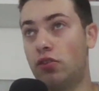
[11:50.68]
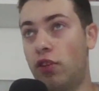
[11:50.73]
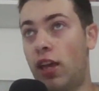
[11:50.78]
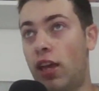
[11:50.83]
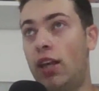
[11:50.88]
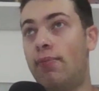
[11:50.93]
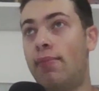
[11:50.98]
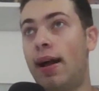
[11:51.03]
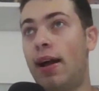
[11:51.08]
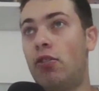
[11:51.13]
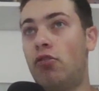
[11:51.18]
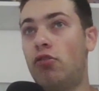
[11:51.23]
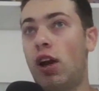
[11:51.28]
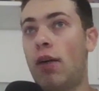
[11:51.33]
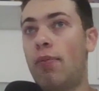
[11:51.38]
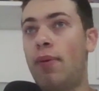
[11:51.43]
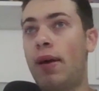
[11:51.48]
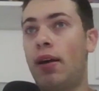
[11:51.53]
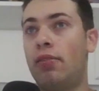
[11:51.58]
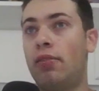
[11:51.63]
taking back
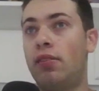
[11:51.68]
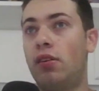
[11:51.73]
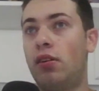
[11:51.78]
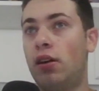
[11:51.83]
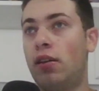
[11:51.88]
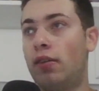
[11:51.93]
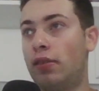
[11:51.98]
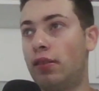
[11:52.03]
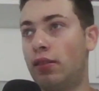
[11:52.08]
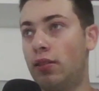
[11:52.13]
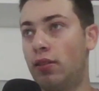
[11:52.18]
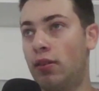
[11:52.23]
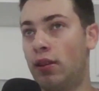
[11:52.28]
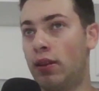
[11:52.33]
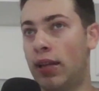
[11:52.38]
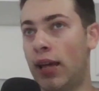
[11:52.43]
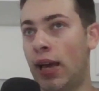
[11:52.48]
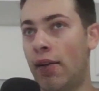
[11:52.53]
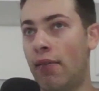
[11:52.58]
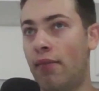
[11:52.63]
draft picks. You know, and
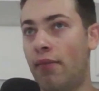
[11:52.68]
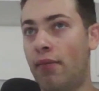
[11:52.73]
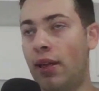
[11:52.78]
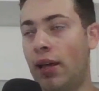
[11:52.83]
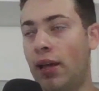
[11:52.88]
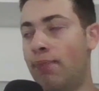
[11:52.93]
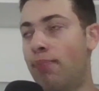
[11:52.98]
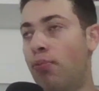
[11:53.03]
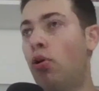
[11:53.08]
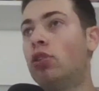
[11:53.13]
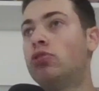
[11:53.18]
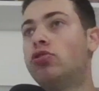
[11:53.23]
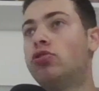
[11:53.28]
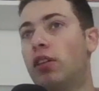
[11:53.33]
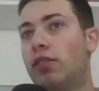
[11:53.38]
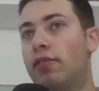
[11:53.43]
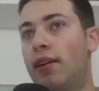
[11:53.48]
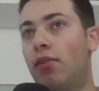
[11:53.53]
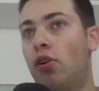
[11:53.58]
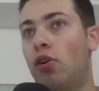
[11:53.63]
they got like
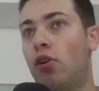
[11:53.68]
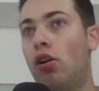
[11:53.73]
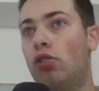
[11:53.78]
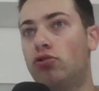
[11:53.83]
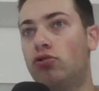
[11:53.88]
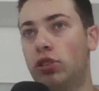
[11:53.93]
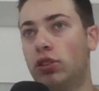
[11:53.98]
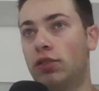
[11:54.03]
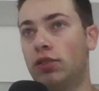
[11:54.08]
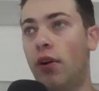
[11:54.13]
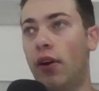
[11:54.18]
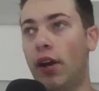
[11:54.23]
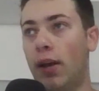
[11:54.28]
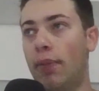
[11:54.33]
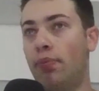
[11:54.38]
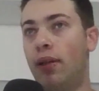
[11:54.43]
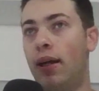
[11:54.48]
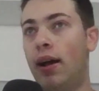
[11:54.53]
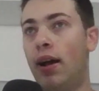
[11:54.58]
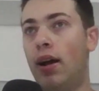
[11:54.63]
Boston. Taylor Hall's still a very
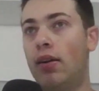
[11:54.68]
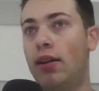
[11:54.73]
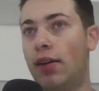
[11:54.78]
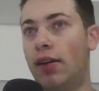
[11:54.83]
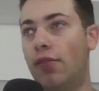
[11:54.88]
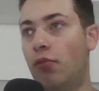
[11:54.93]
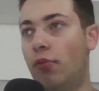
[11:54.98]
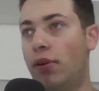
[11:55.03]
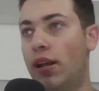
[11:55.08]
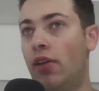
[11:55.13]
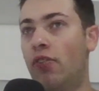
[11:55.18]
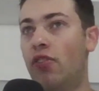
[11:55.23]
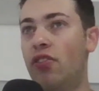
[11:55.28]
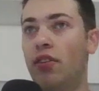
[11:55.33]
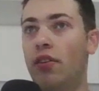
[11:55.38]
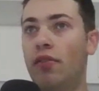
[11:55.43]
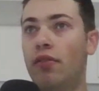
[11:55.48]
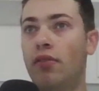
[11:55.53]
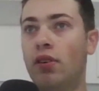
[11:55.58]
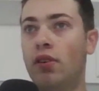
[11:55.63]
good player. Nick Foligno's
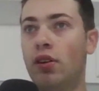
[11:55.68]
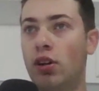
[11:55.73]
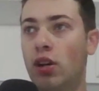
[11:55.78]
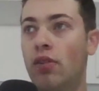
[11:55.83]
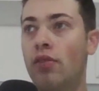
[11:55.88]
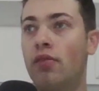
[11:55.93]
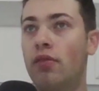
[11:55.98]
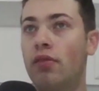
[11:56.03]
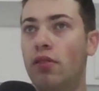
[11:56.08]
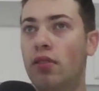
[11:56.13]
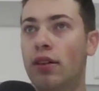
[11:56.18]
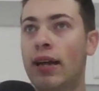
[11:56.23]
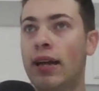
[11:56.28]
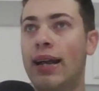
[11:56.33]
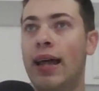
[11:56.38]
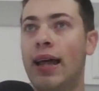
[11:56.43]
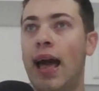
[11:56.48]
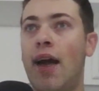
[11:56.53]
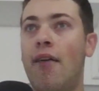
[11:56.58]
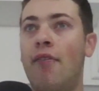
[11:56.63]
a good
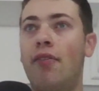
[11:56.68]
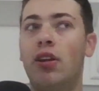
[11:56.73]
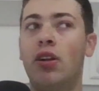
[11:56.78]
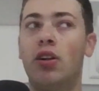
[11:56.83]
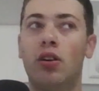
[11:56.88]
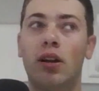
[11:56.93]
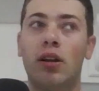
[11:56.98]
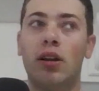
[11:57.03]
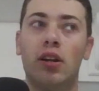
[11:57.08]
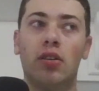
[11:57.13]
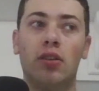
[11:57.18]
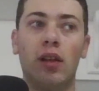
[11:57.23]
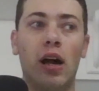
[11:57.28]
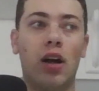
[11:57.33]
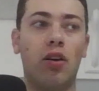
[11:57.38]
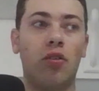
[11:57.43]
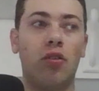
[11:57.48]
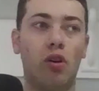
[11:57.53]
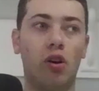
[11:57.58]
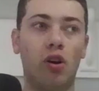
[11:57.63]
guy to have in your
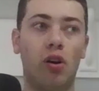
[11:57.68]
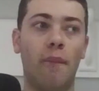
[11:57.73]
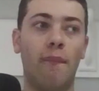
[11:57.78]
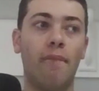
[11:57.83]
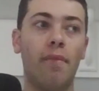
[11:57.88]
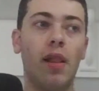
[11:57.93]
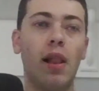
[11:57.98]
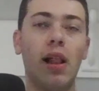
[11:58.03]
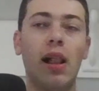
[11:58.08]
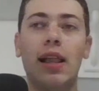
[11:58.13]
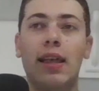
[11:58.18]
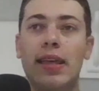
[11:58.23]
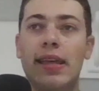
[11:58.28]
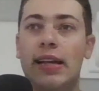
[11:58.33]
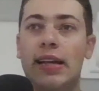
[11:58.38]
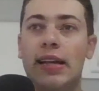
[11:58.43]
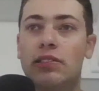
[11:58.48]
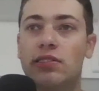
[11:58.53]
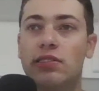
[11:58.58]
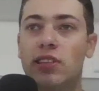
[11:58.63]
locker room.
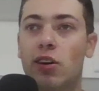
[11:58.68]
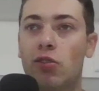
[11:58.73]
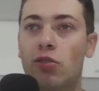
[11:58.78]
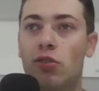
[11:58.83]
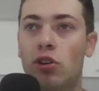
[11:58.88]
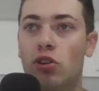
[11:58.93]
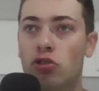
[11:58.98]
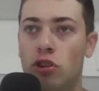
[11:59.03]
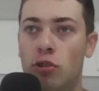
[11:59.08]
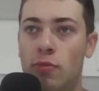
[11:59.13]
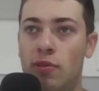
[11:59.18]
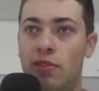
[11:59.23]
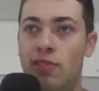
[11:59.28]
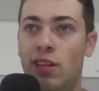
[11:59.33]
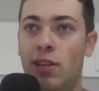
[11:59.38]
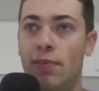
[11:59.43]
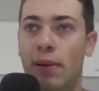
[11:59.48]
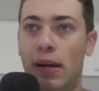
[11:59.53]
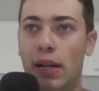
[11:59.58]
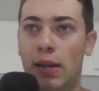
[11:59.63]
He can still contribute
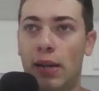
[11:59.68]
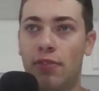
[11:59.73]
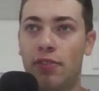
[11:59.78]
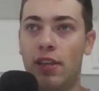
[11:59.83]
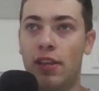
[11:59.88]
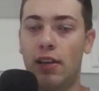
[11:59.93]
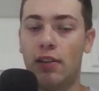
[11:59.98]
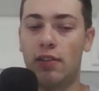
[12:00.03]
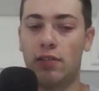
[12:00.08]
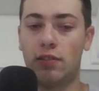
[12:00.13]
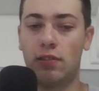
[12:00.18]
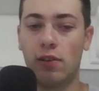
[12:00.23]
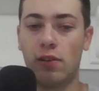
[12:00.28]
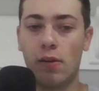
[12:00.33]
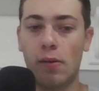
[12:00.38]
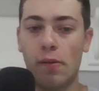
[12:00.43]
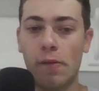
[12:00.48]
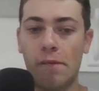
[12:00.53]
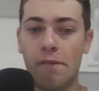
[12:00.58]
to the bottom six.